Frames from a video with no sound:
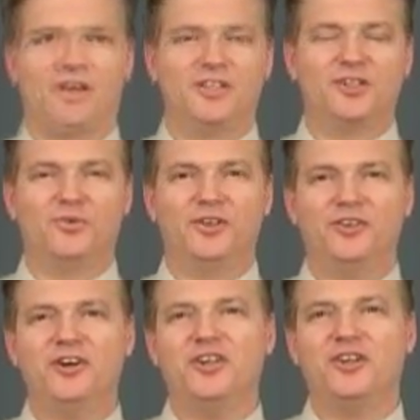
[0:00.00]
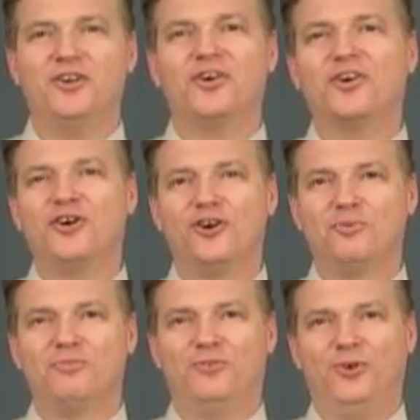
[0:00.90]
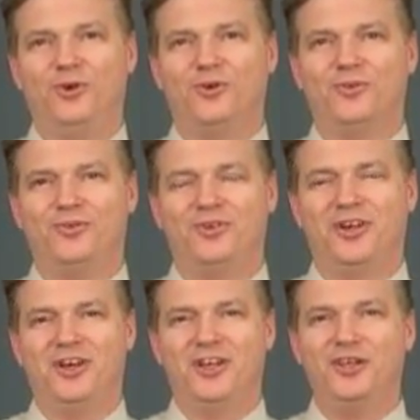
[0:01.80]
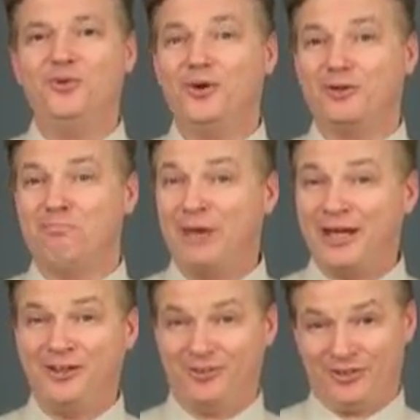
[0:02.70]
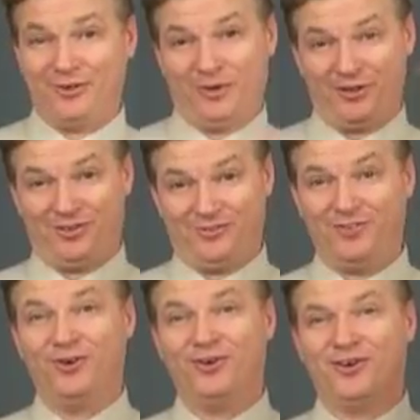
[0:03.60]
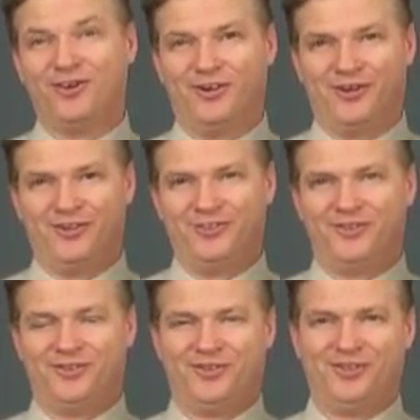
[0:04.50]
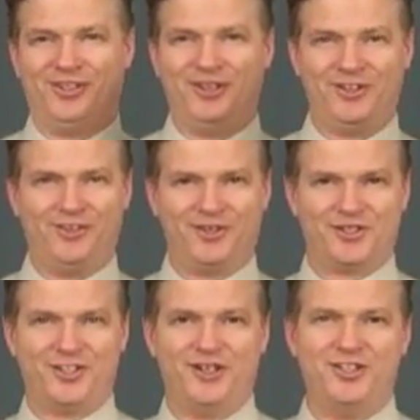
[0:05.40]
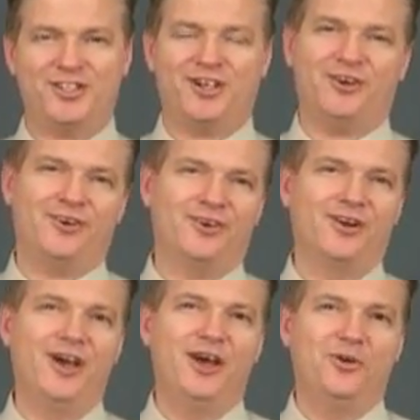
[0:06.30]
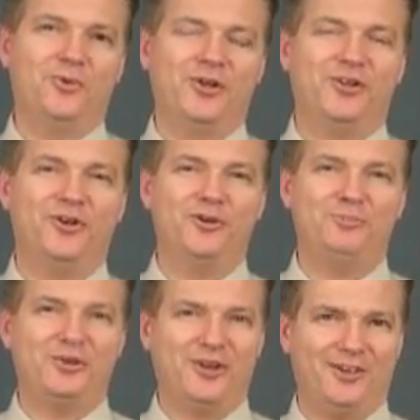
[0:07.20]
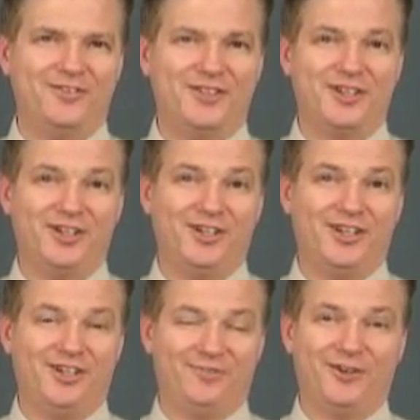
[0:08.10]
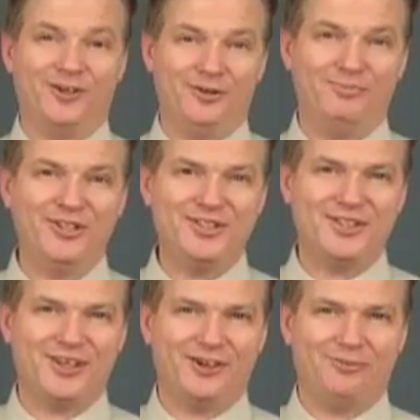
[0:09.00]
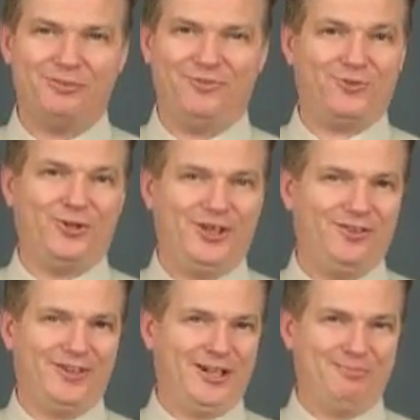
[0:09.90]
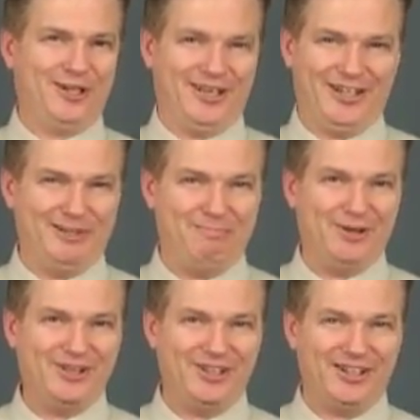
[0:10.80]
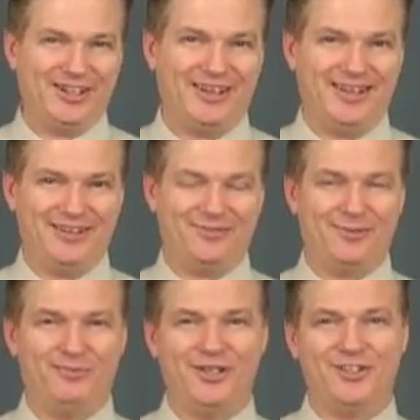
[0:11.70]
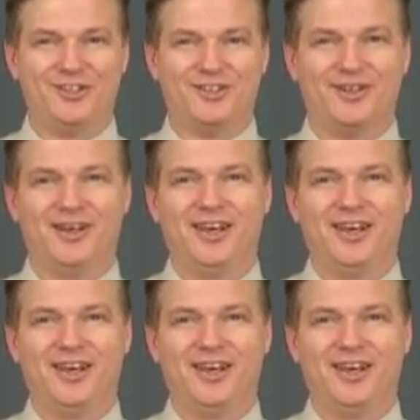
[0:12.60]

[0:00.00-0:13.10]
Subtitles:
So when you're not at your home phone, you want to manually route the phone call to the inter-exchange carrier with whom you have signed a volume discount before you give anybody any billing information.